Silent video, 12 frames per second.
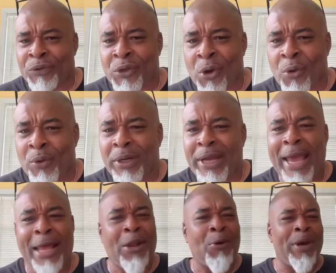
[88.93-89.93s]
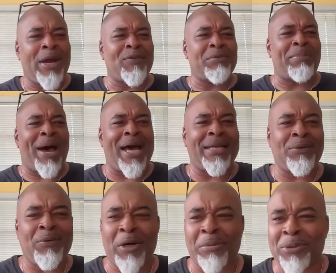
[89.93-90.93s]
So, hello, everybody.
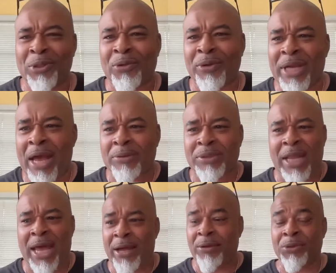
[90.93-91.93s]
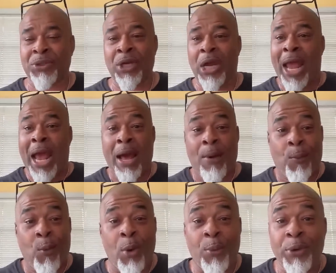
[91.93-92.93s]
Welcome to the Greenhouse Lounge.
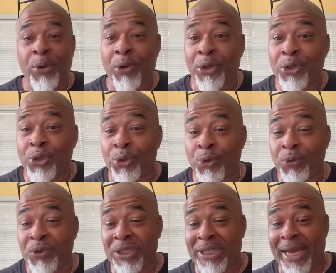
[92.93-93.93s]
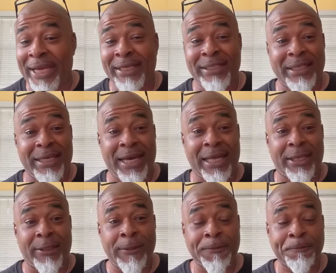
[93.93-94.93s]
What we're going to do today
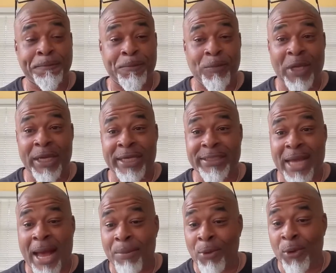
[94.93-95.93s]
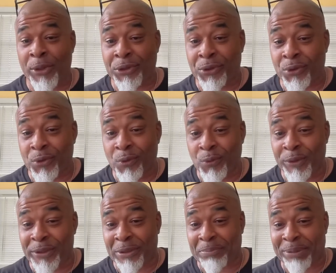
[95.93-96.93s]
together is I'm going to,
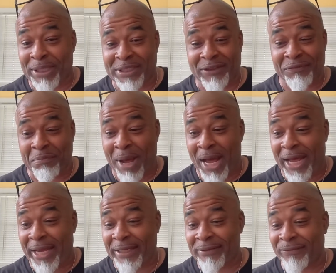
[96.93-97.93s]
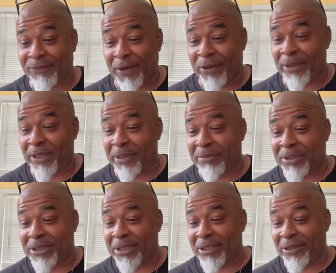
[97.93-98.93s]
with the best of my very
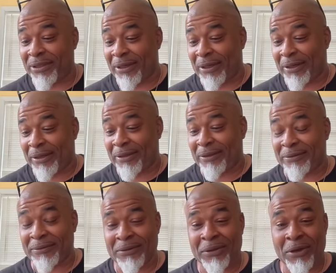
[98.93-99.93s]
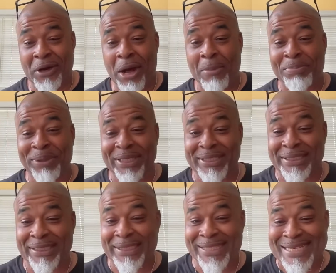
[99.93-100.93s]
limited uh,
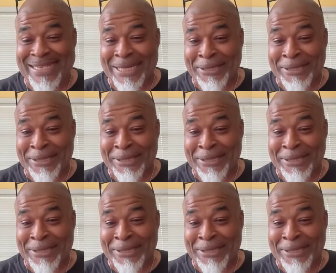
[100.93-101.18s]
abilities.